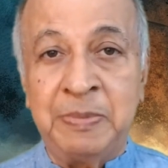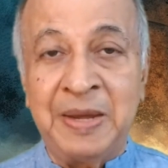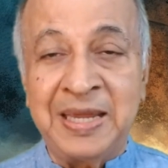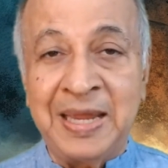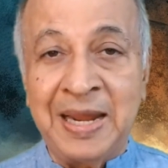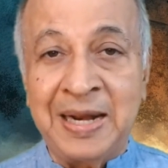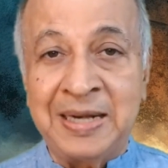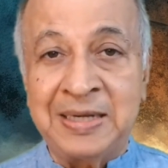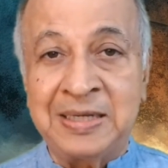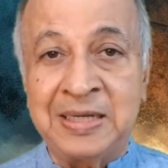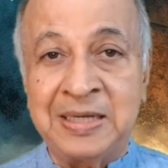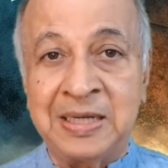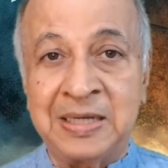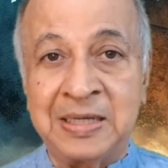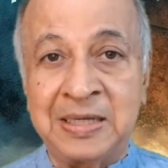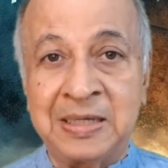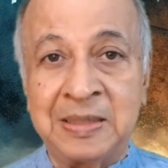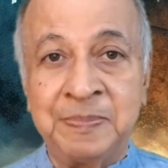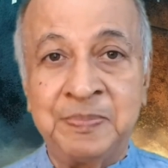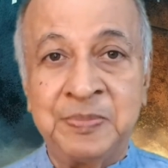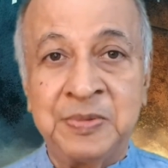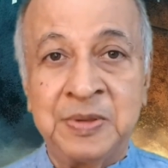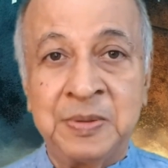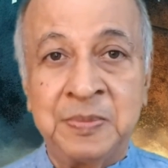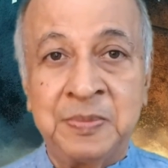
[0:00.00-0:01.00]
Hector,
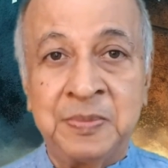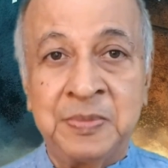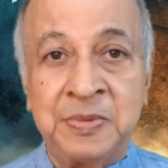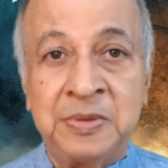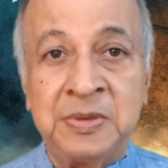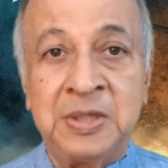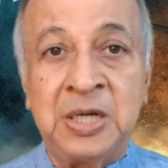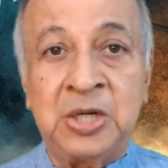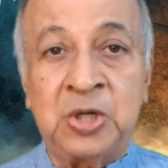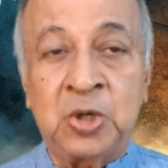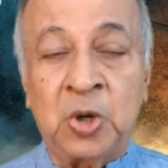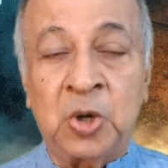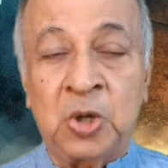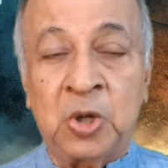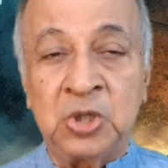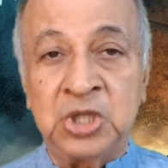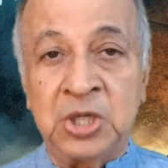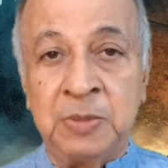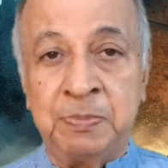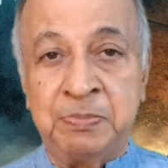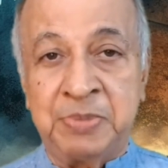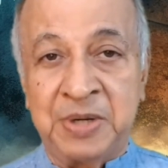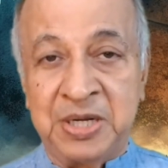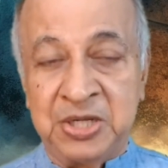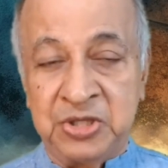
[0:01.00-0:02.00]
the
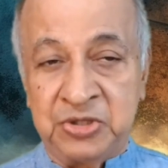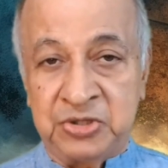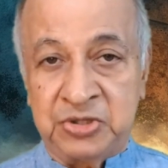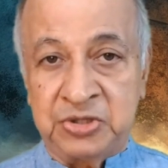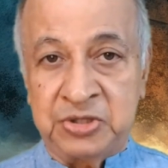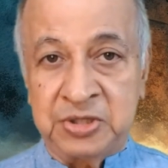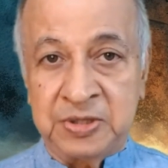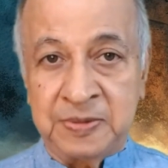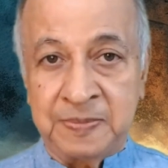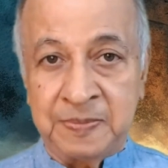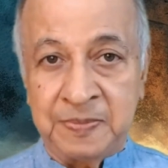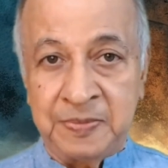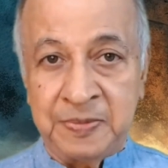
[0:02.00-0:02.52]
Trojan prince.